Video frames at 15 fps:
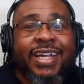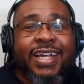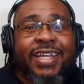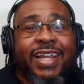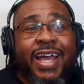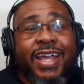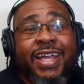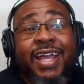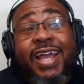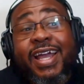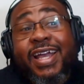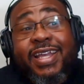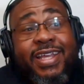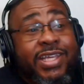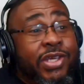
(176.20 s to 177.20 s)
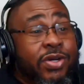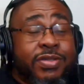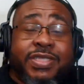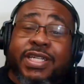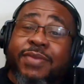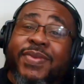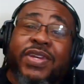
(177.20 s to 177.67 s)
Like, you
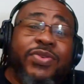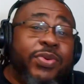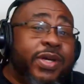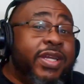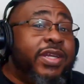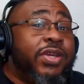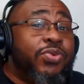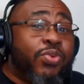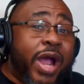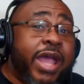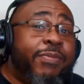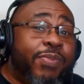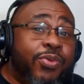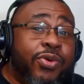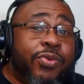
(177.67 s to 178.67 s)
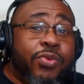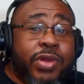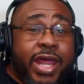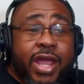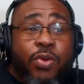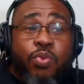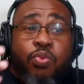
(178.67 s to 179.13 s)
don't see me doing any
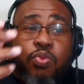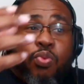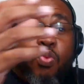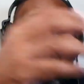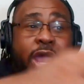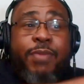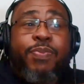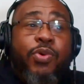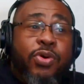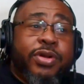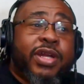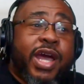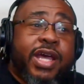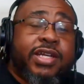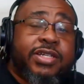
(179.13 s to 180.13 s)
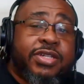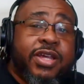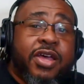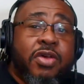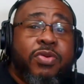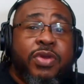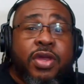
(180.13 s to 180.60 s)
like whiteboard kind of
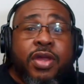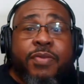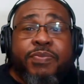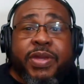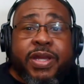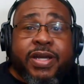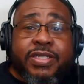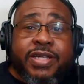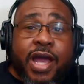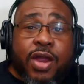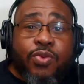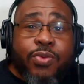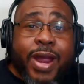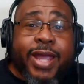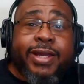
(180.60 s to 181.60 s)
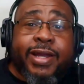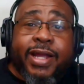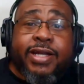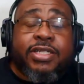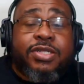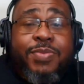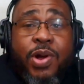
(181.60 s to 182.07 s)
stuff because I write
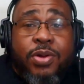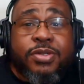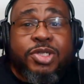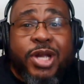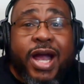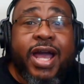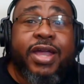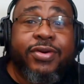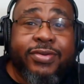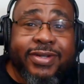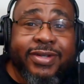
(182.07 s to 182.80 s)
like a small child.